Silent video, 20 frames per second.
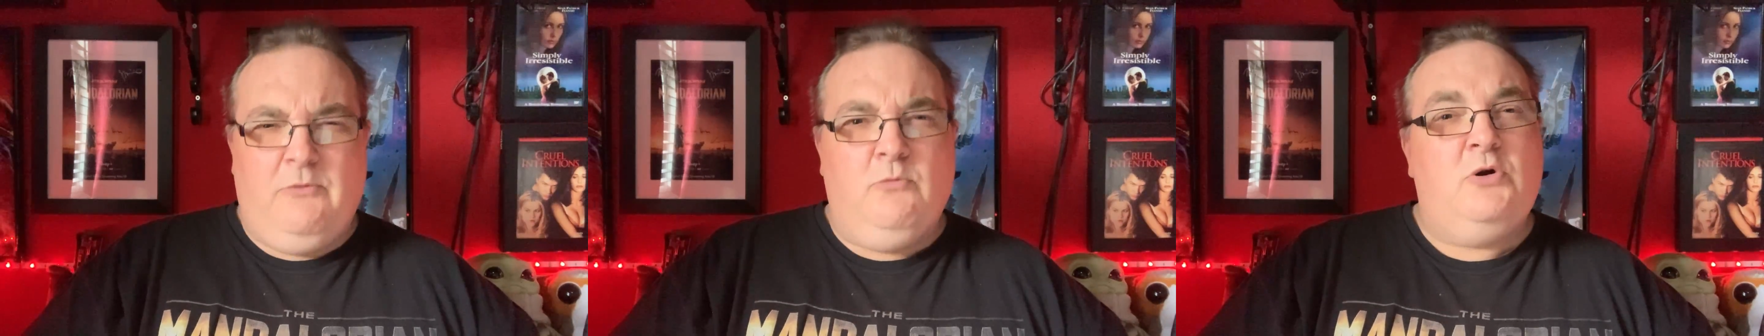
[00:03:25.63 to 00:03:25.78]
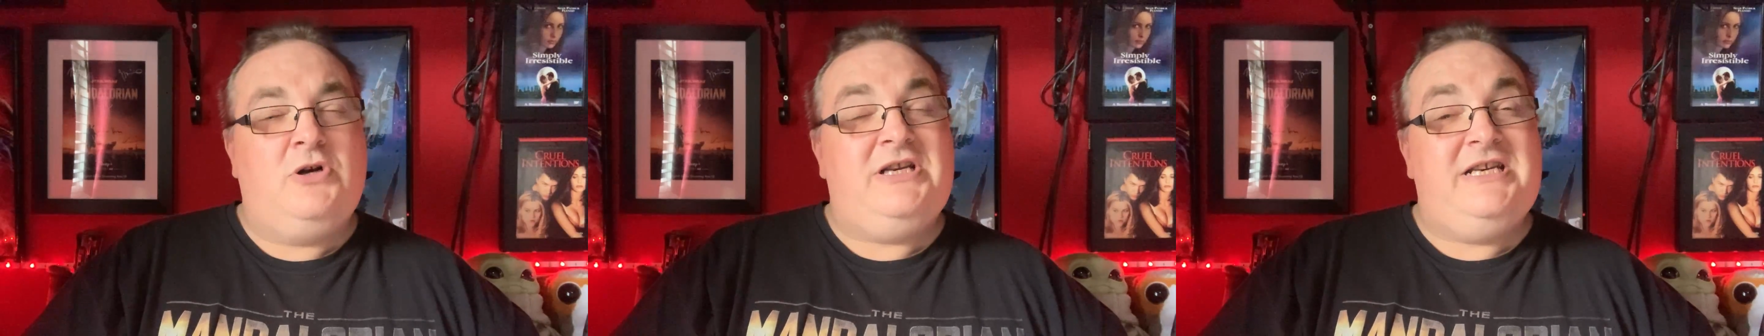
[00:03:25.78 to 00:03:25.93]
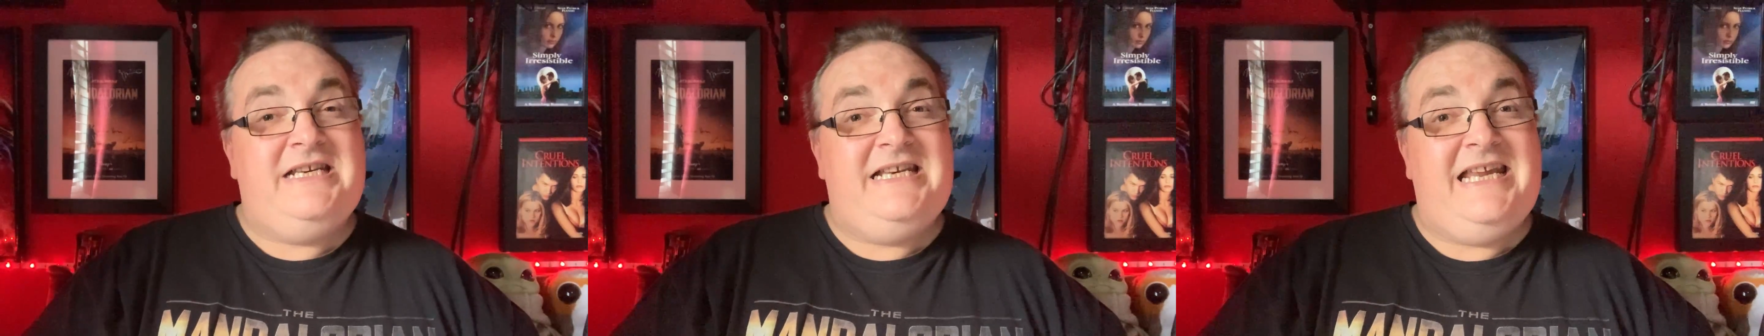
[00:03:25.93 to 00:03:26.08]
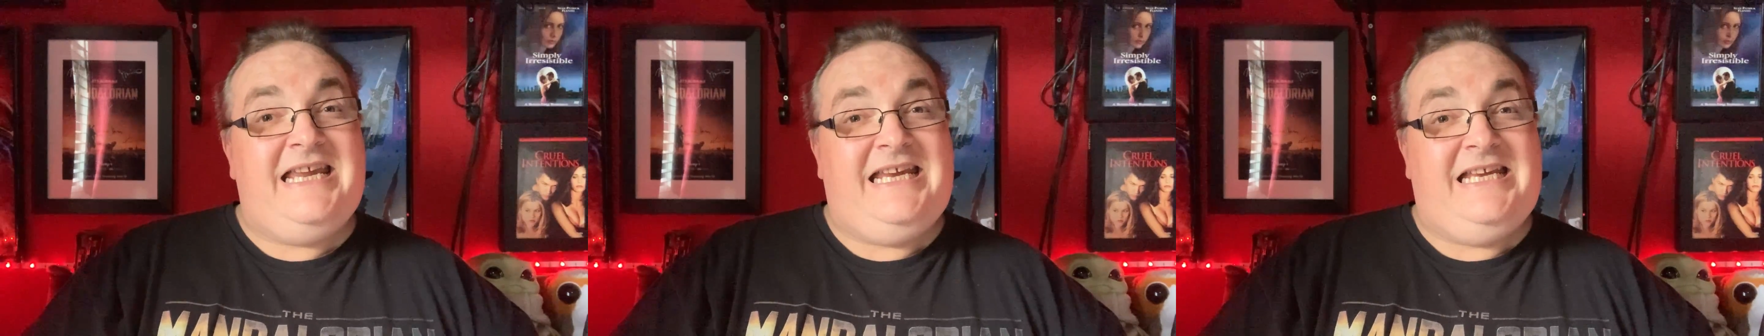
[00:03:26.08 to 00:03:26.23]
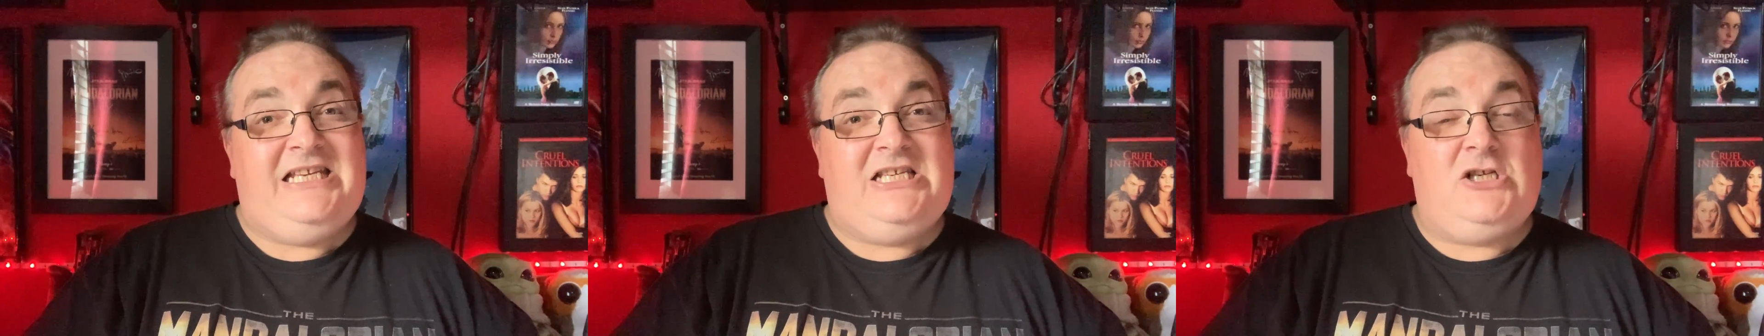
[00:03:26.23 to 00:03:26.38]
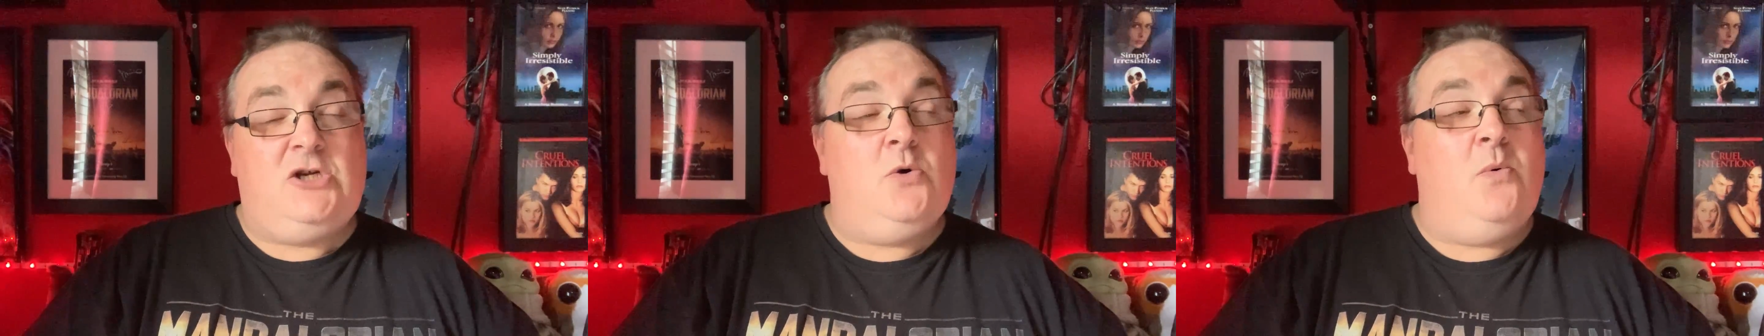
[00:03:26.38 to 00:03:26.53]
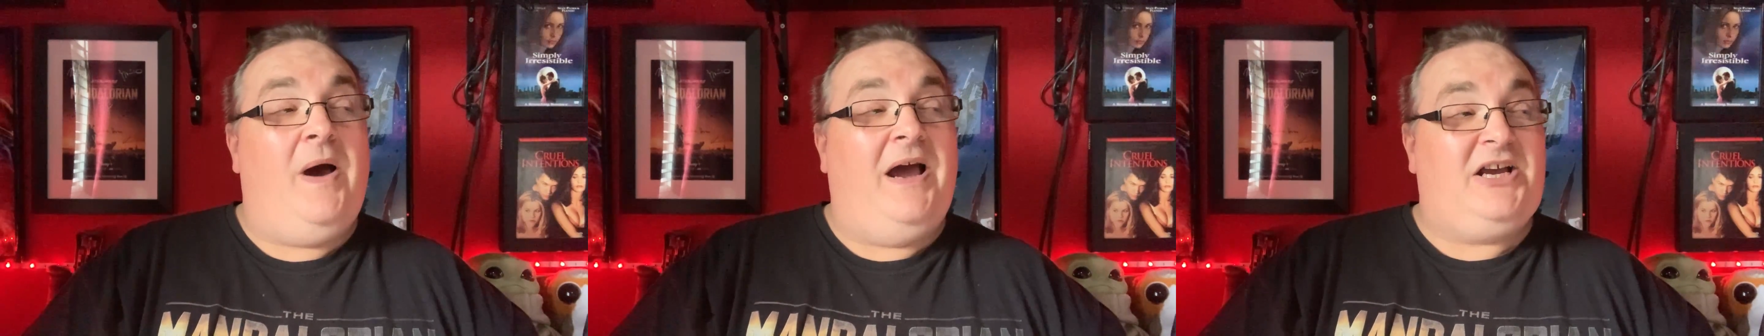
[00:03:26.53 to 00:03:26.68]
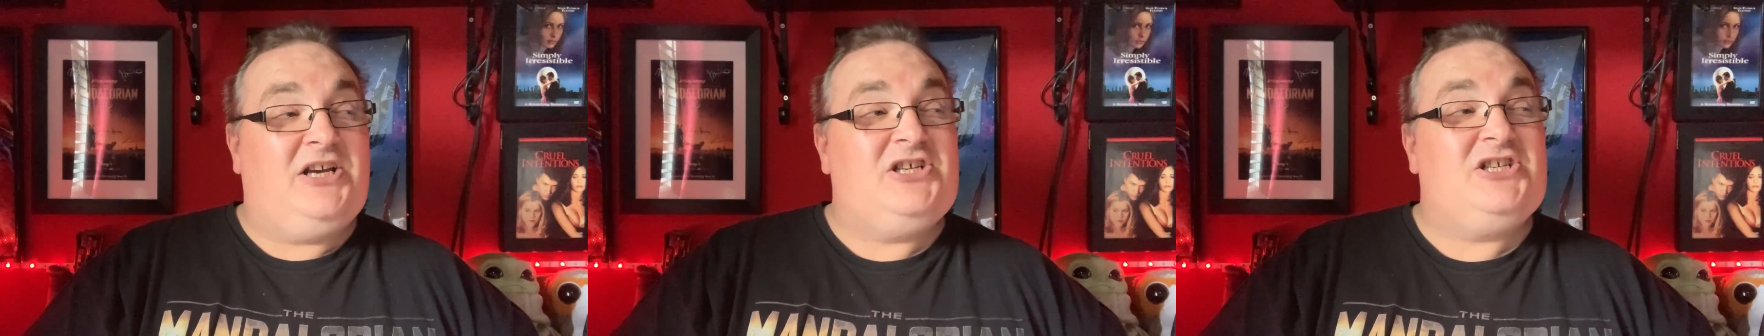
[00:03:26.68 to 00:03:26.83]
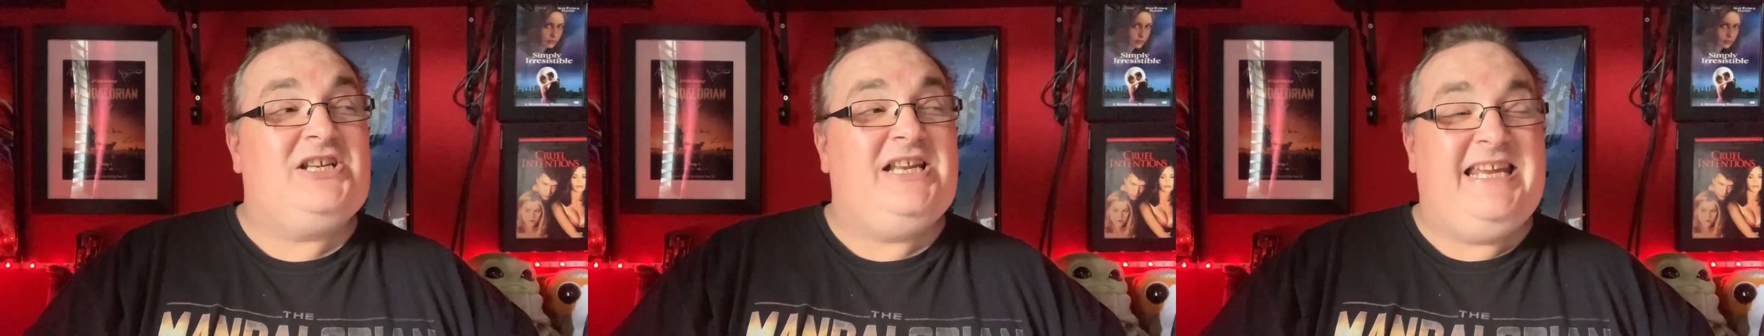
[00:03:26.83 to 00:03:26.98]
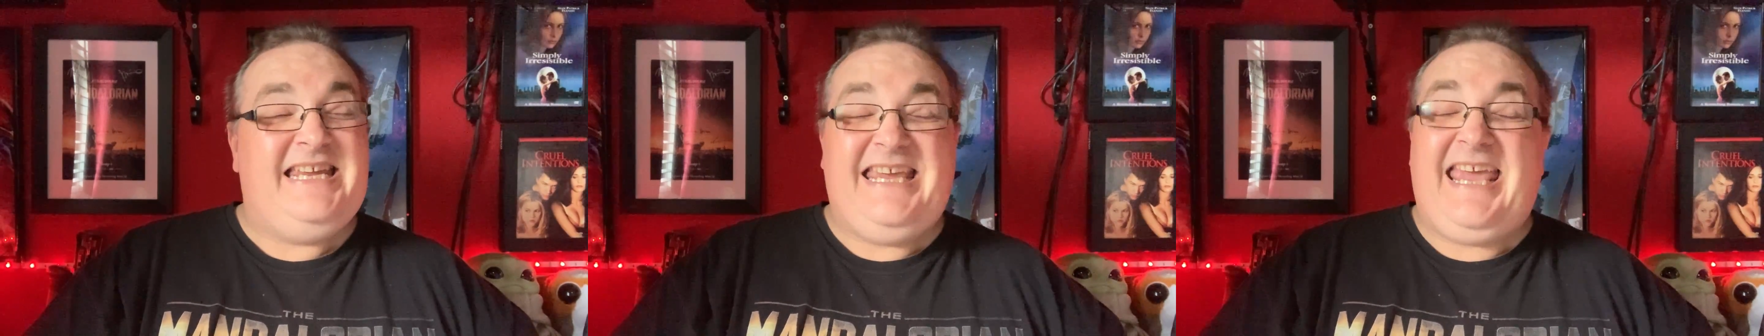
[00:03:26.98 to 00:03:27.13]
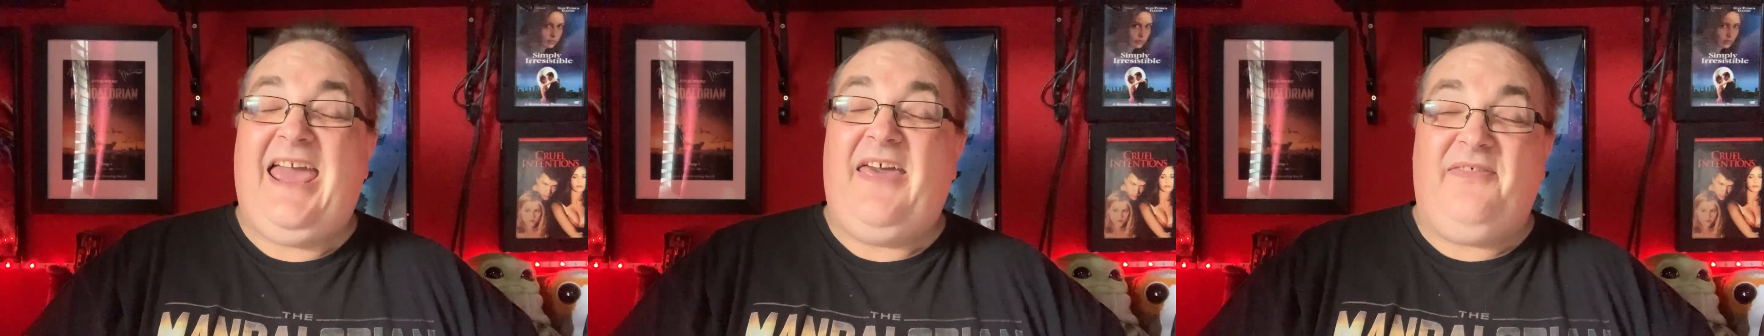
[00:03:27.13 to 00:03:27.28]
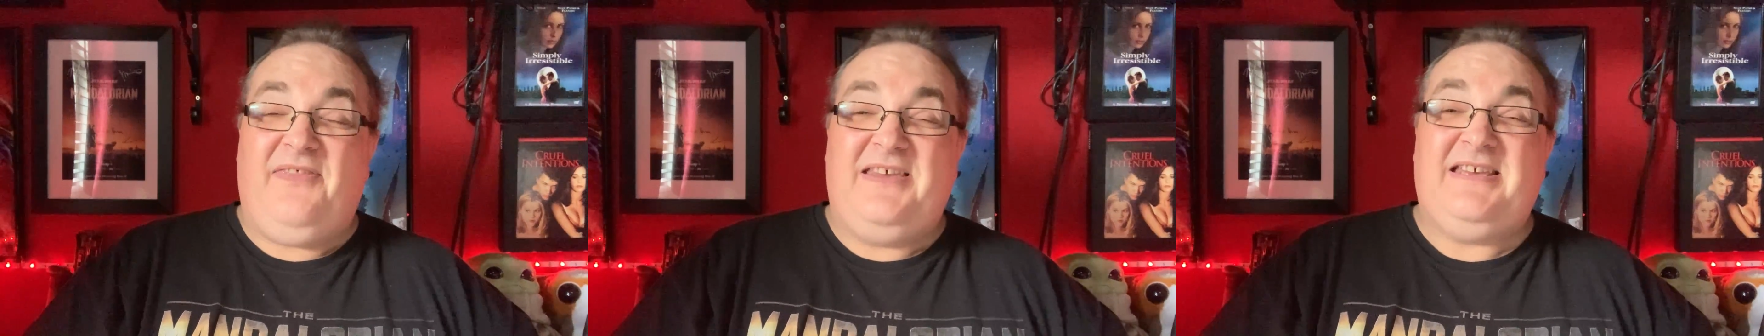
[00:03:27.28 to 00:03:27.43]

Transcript: would need to actually get